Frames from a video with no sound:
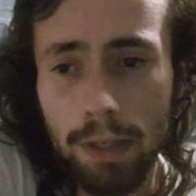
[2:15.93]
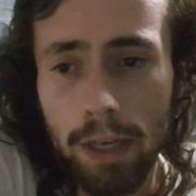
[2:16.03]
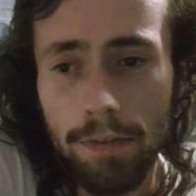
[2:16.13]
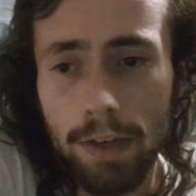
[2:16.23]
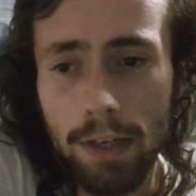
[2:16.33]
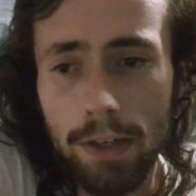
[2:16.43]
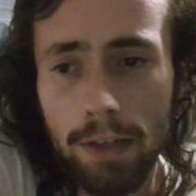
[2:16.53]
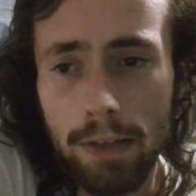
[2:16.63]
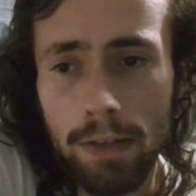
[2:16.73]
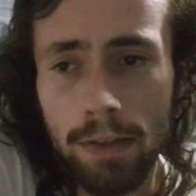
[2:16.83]
I think
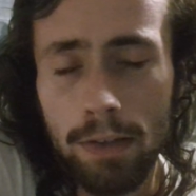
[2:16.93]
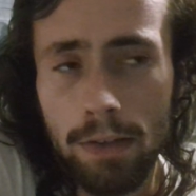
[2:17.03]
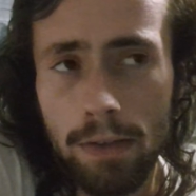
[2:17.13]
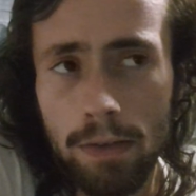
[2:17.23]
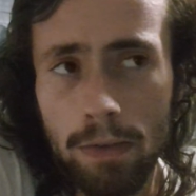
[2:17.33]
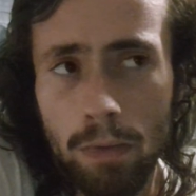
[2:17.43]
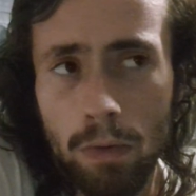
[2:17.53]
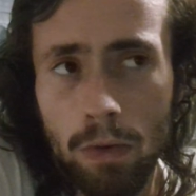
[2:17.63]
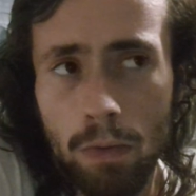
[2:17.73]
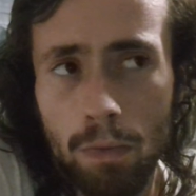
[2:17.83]

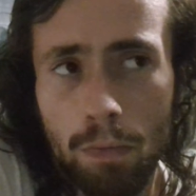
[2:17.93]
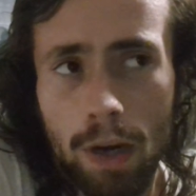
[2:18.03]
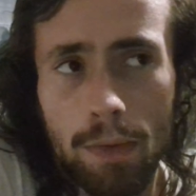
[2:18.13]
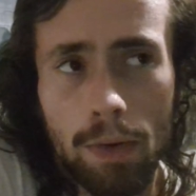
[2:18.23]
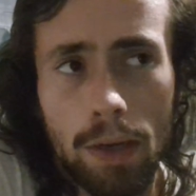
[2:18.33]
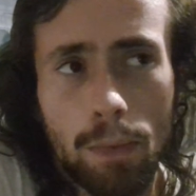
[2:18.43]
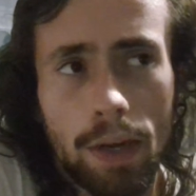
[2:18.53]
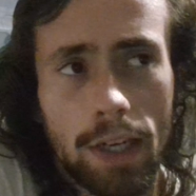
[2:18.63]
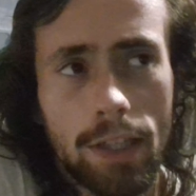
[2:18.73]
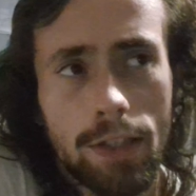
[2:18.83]
when we
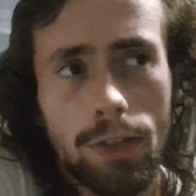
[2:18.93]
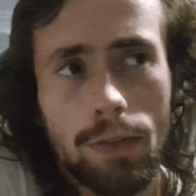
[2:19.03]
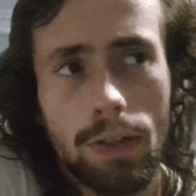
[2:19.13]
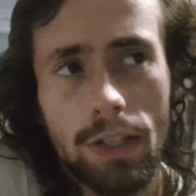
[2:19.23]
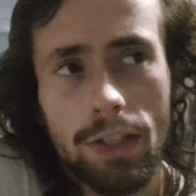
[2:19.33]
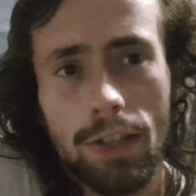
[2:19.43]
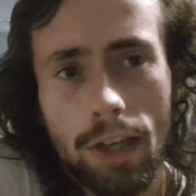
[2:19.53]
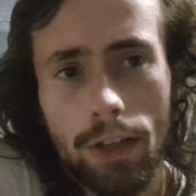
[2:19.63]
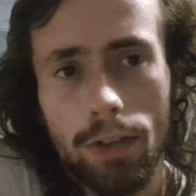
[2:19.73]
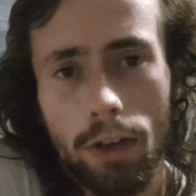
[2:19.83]
went into the
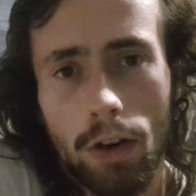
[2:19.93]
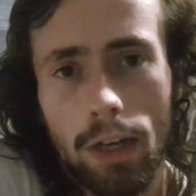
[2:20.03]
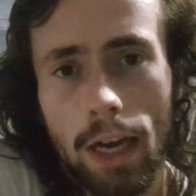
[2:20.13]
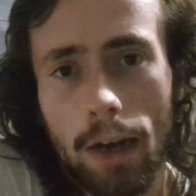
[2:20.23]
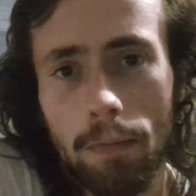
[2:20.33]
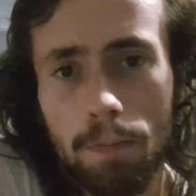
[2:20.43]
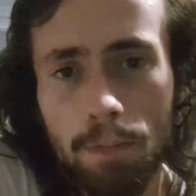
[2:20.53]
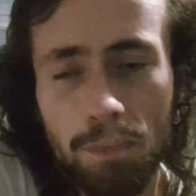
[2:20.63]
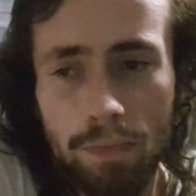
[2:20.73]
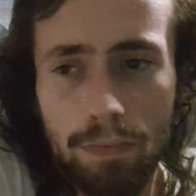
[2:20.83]
second lockdown
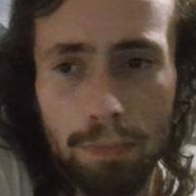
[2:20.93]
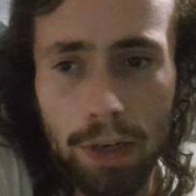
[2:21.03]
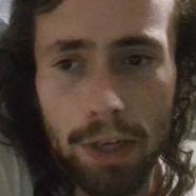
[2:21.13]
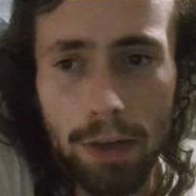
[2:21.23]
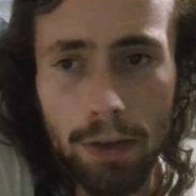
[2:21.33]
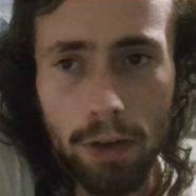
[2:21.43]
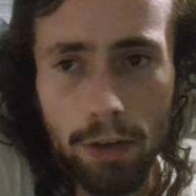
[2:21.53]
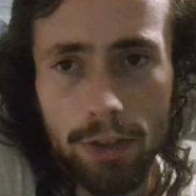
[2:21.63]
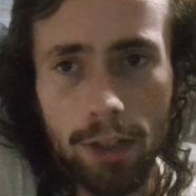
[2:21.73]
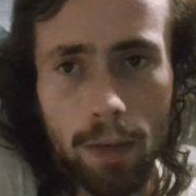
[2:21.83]
in
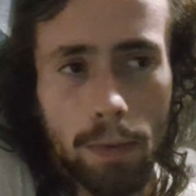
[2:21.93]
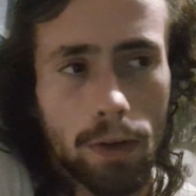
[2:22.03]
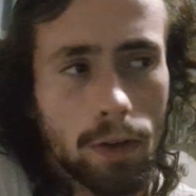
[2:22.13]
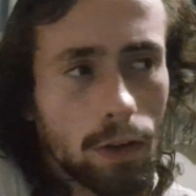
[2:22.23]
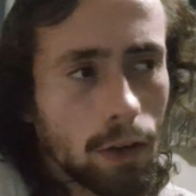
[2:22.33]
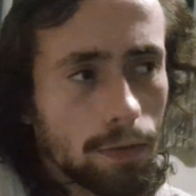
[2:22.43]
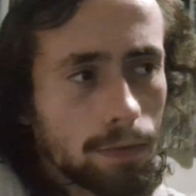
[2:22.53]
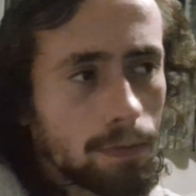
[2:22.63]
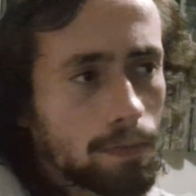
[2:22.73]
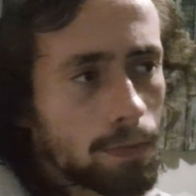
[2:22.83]
October of
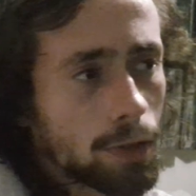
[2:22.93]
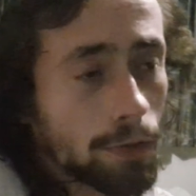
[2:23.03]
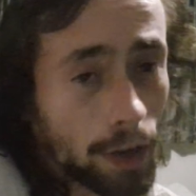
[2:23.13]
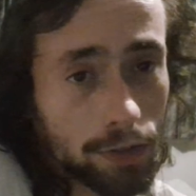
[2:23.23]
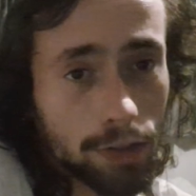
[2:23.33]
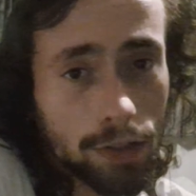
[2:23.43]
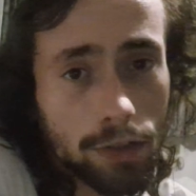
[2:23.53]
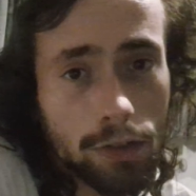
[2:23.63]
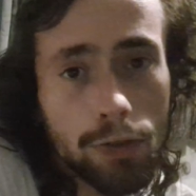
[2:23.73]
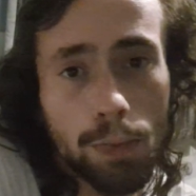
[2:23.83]

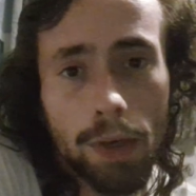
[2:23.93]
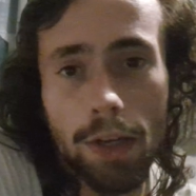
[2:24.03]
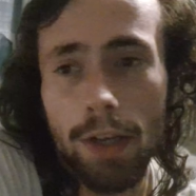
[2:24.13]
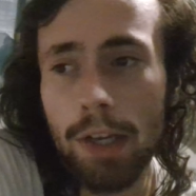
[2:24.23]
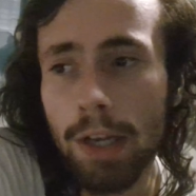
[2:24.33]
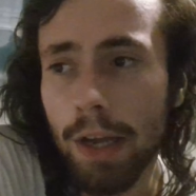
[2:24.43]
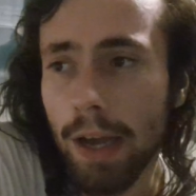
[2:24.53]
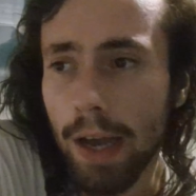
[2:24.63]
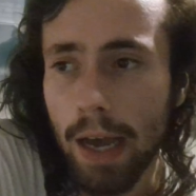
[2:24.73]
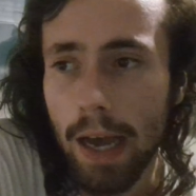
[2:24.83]
2020,
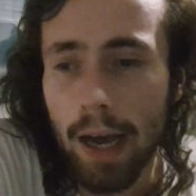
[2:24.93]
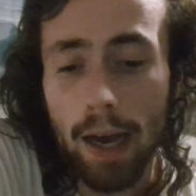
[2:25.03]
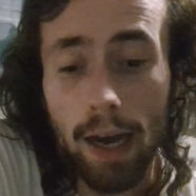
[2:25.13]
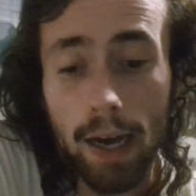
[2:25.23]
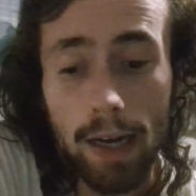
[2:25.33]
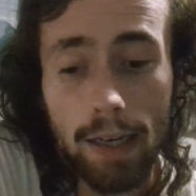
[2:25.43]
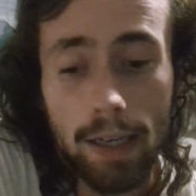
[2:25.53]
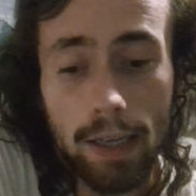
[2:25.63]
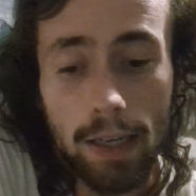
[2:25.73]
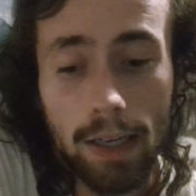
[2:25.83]

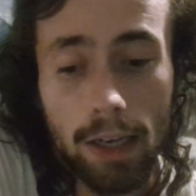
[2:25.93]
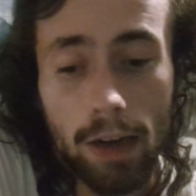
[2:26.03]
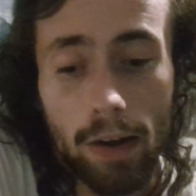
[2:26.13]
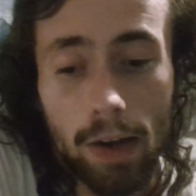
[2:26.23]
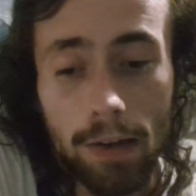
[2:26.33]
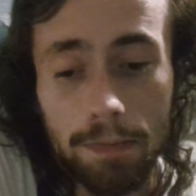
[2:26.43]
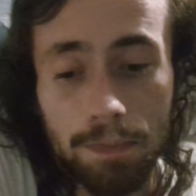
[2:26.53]
I